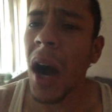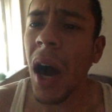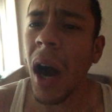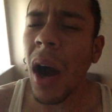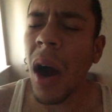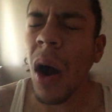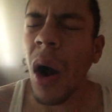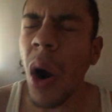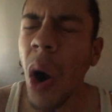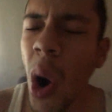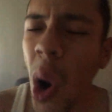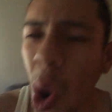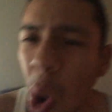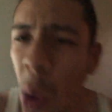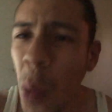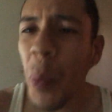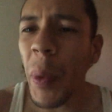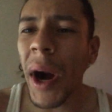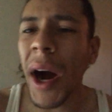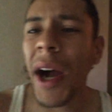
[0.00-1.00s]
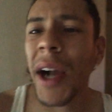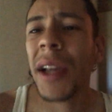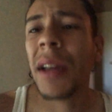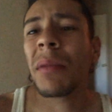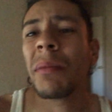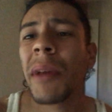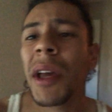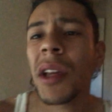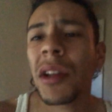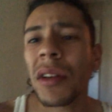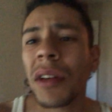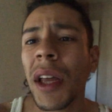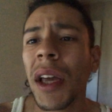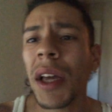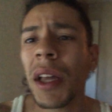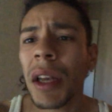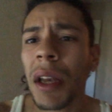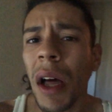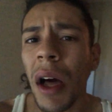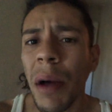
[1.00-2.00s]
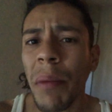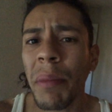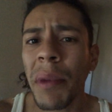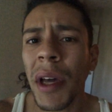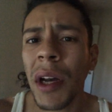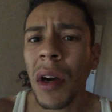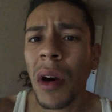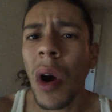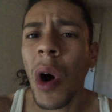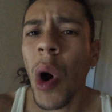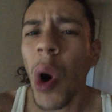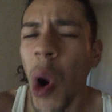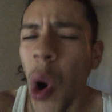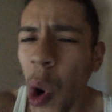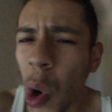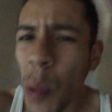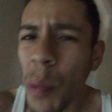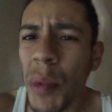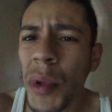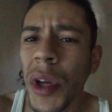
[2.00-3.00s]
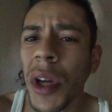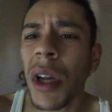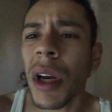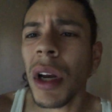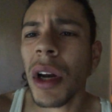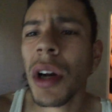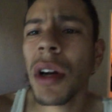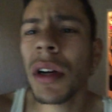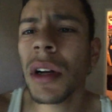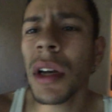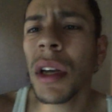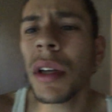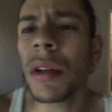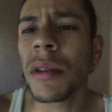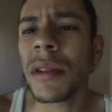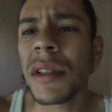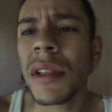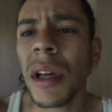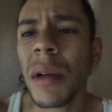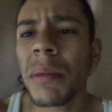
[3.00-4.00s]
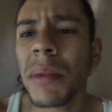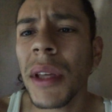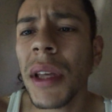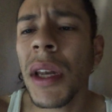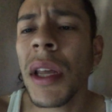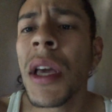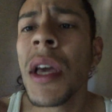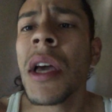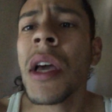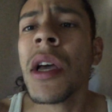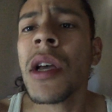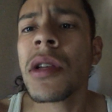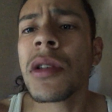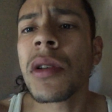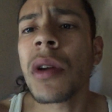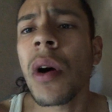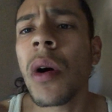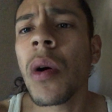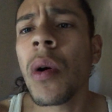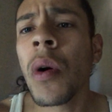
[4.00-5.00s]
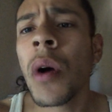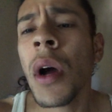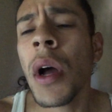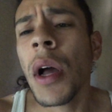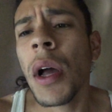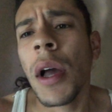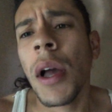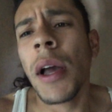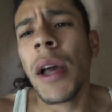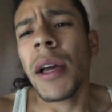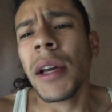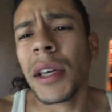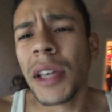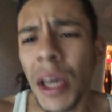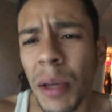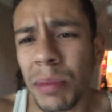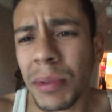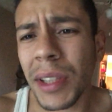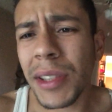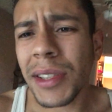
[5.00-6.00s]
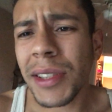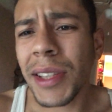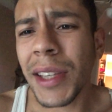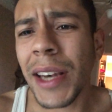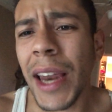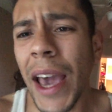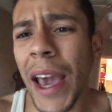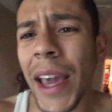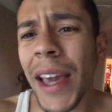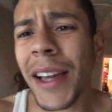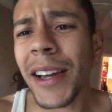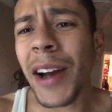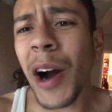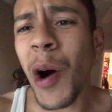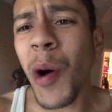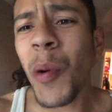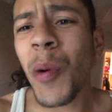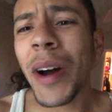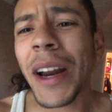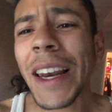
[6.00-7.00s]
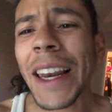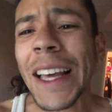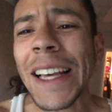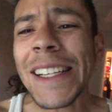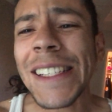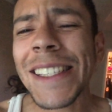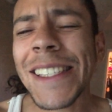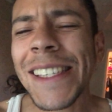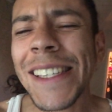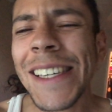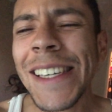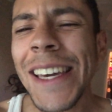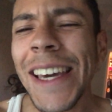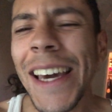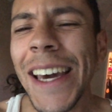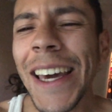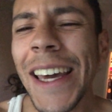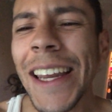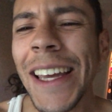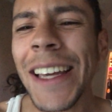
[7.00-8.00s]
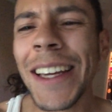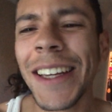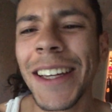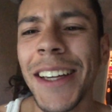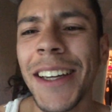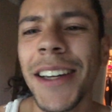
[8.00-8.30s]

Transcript: I hope I can make your day a lot better. I hope you can learn a little something. So keep this day going. Let's get